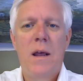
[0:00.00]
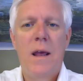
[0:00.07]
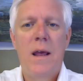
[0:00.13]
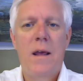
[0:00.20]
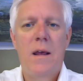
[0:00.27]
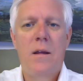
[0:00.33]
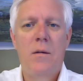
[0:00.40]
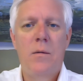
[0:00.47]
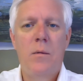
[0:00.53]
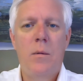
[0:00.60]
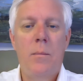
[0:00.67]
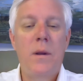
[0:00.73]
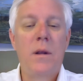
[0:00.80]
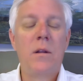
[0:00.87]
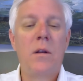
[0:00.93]

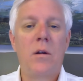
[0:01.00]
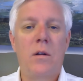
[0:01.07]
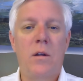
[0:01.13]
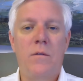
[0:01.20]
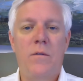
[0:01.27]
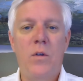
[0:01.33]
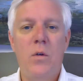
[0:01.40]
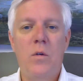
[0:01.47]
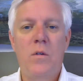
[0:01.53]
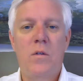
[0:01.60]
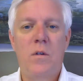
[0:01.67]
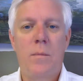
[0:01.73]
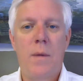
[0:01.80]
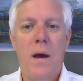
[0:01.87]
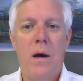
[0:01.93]
and be a little
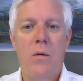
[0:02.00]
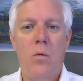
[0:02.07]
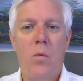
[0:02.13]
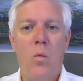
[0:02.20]
confused about